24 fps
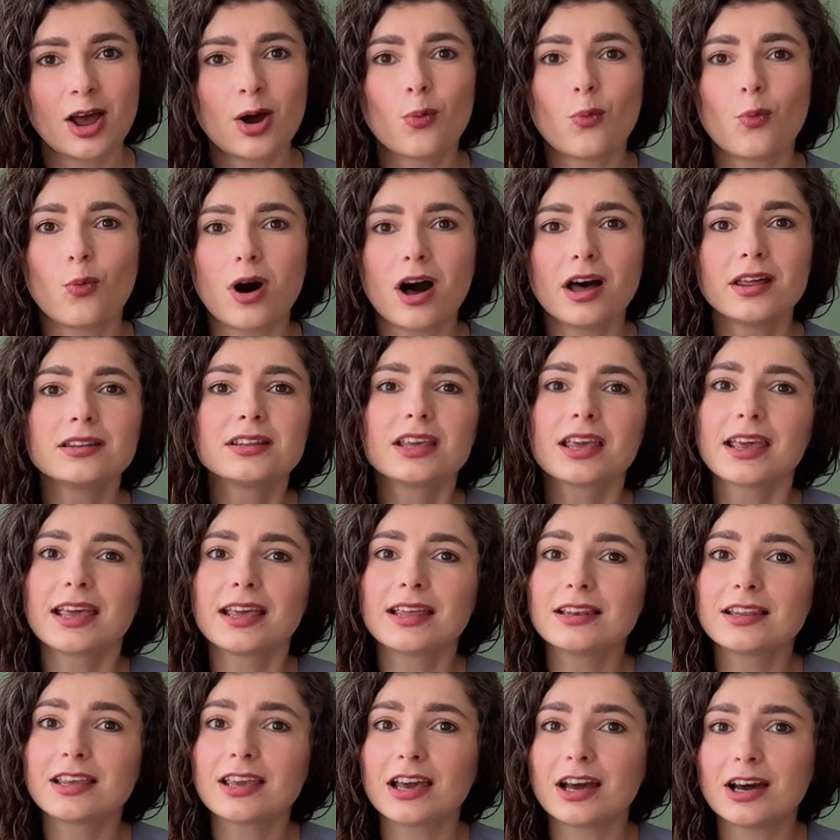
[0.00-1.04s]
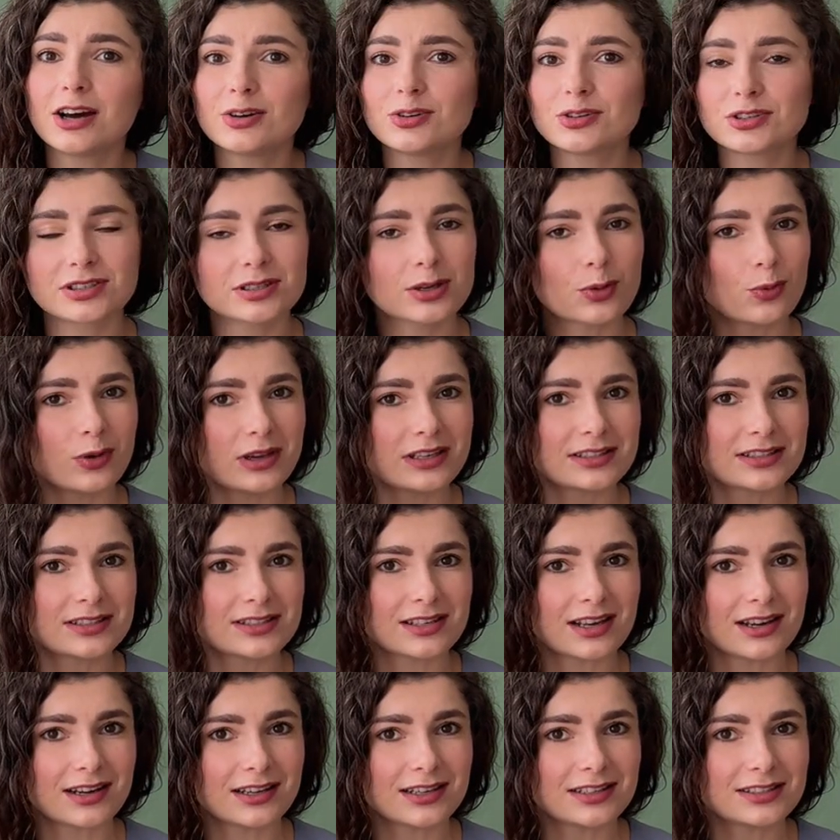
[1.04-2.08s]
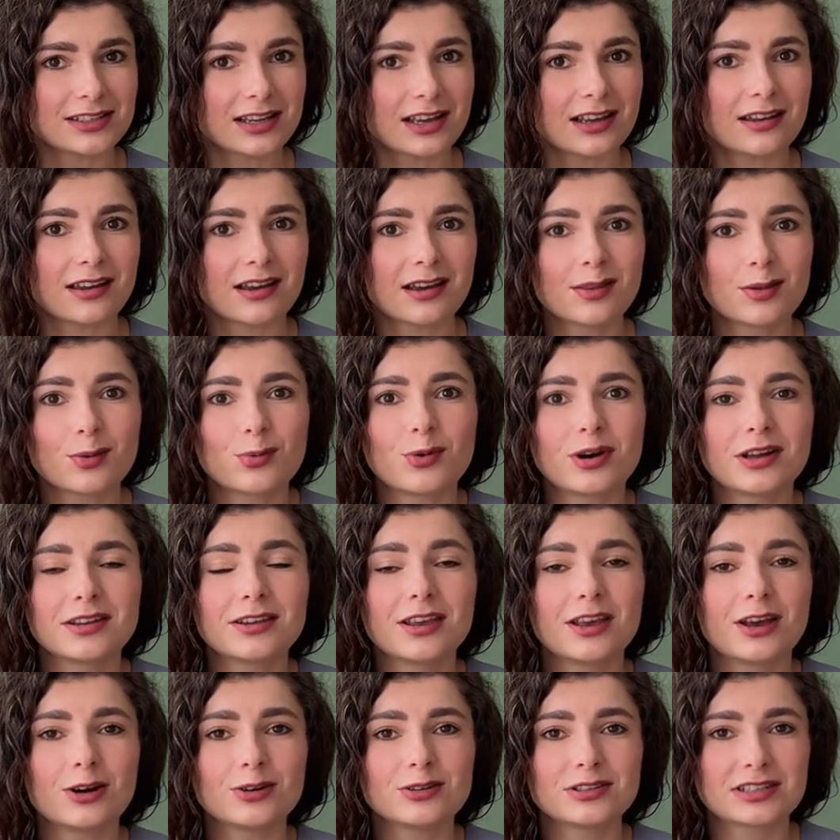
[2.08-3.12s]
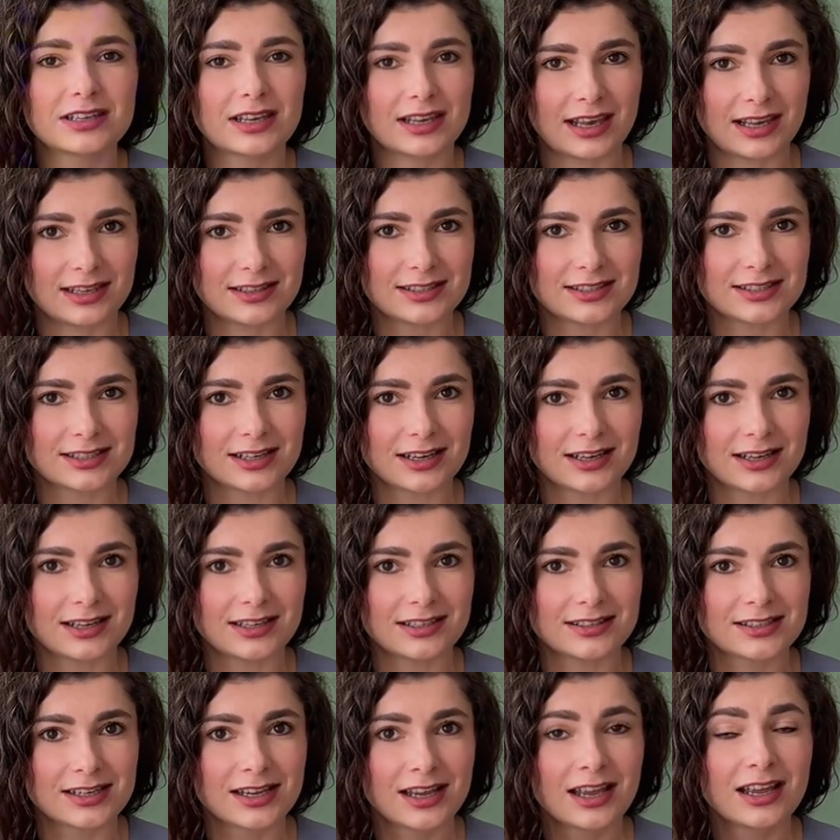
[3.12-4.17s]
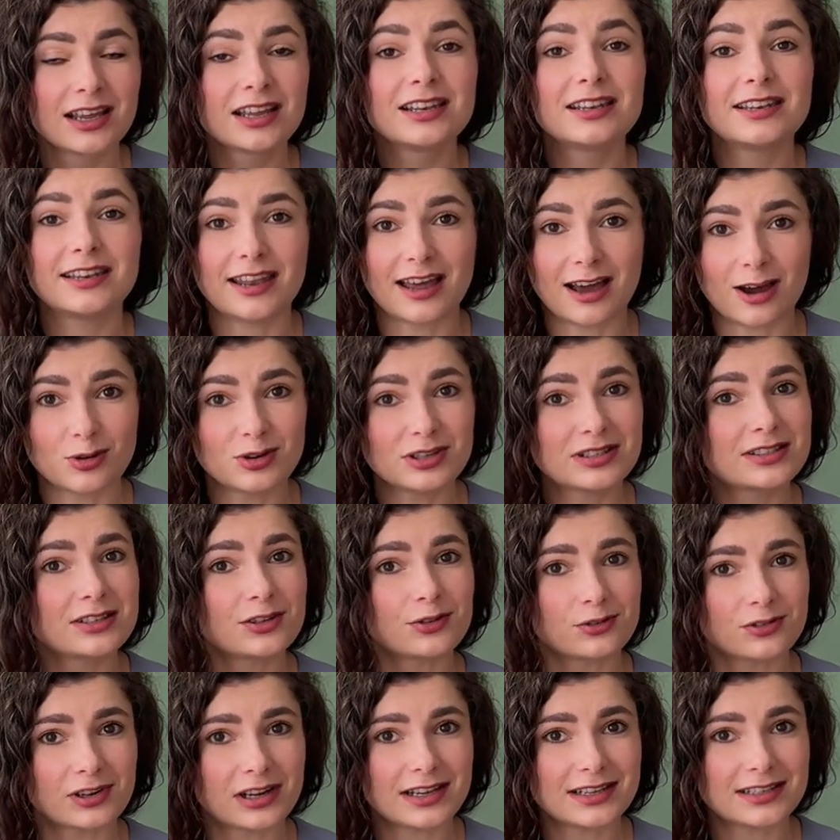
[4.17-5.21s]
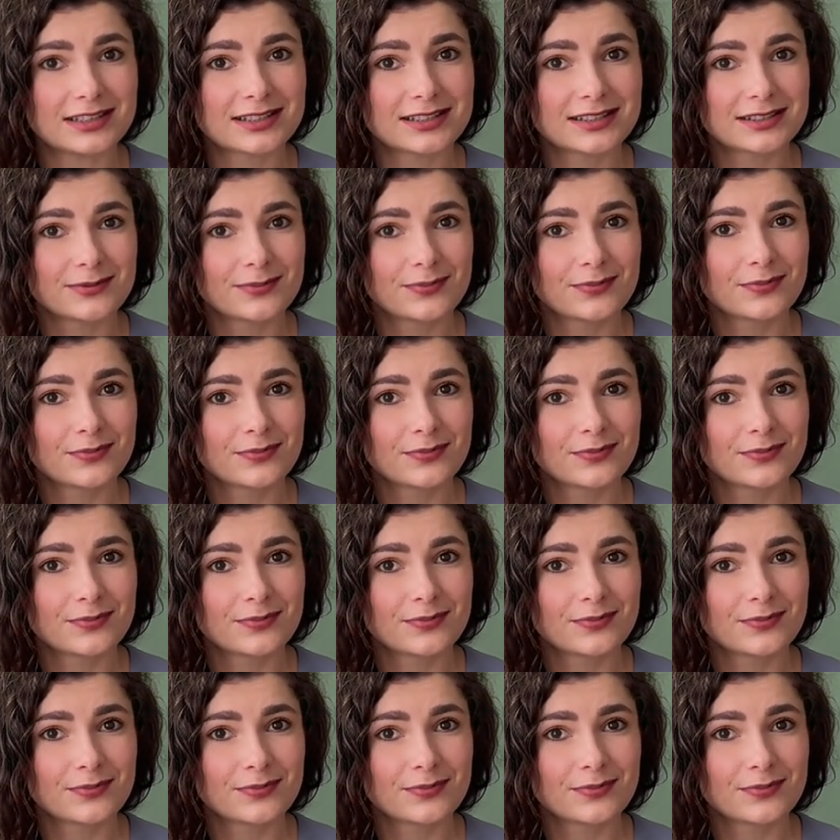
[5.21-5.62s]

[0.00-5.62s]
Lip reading: One king goes queenside, another one goes kingside. Now it's a race.